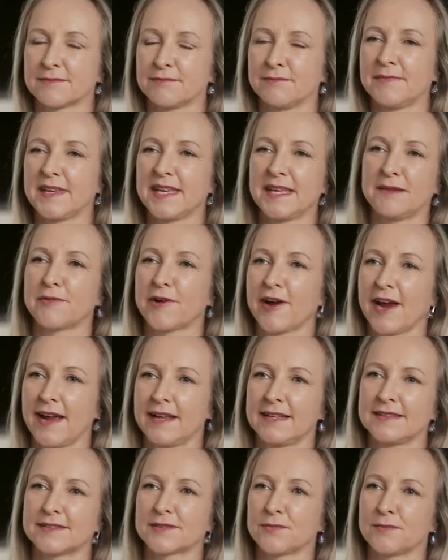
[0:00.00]
mini
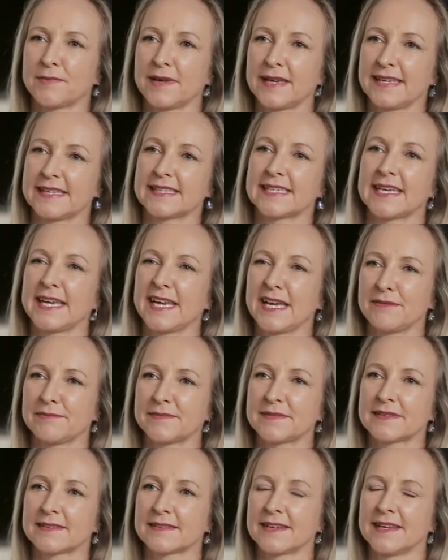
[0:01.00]
brands or mini
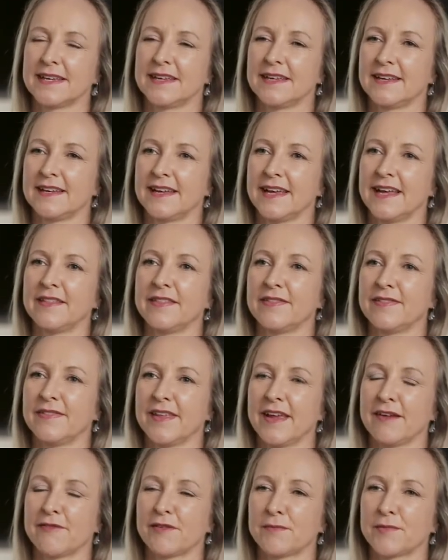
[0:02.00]
teams and
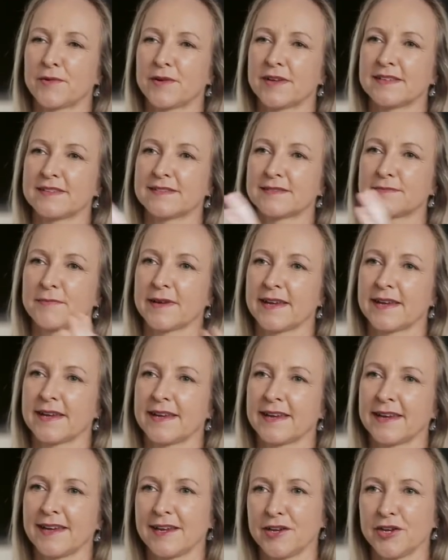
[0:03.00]
everybody's
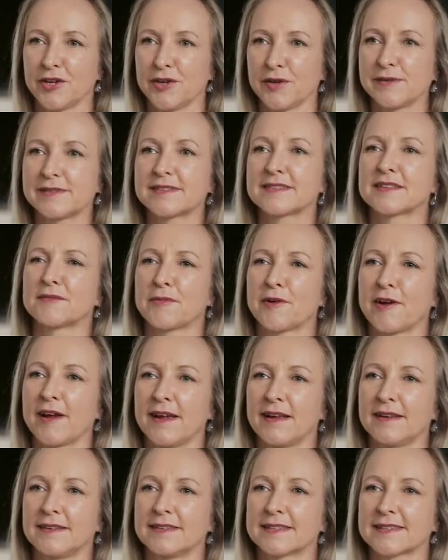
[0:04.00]
making use of the
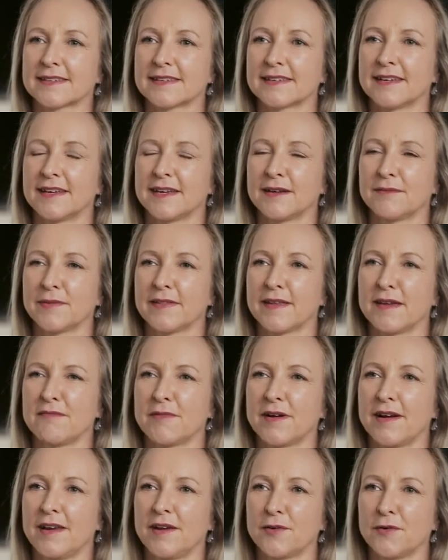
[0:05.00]
brand, uh, but they
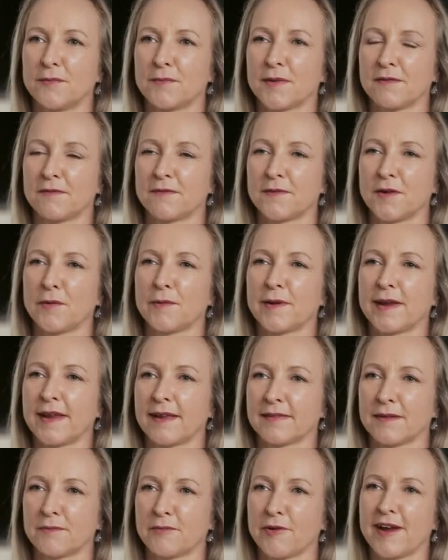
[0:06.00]
might not be
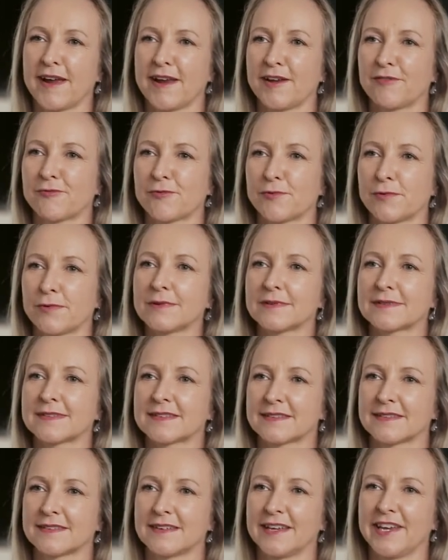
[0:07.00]
following the brand
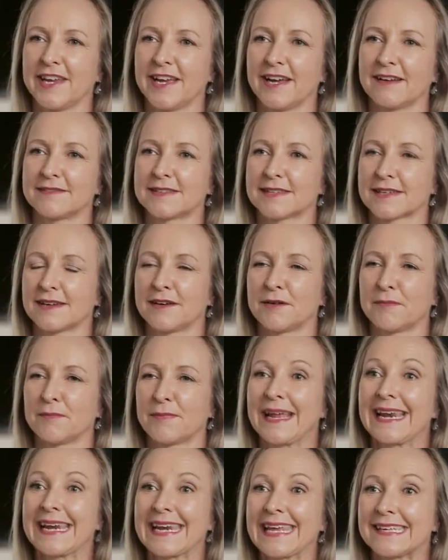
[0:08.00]
rules, and you have to kind of
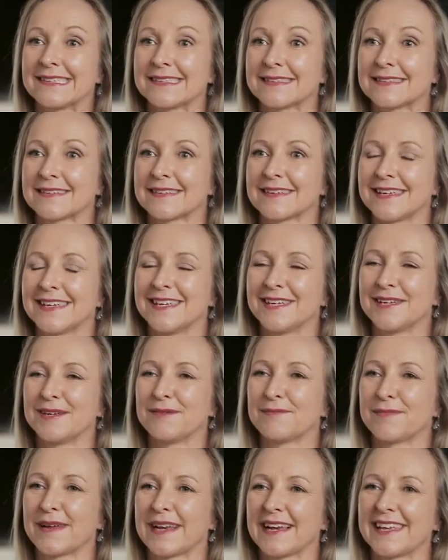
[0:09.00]
police, yeah.
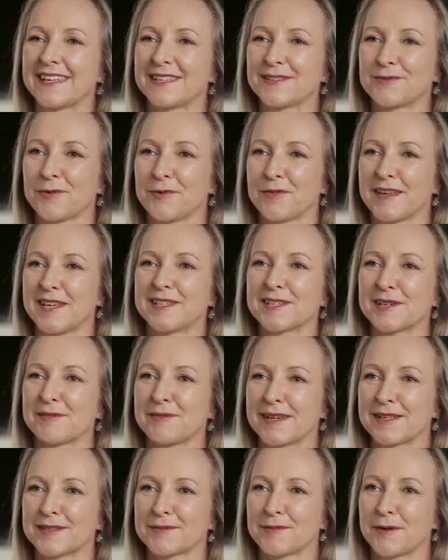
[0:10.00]
police what they're doing.
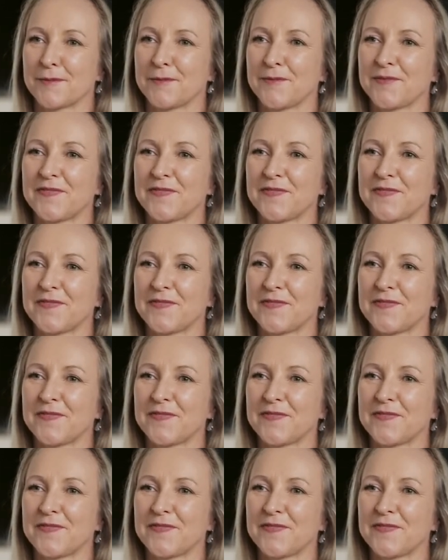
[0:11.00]
Keeping everyone on the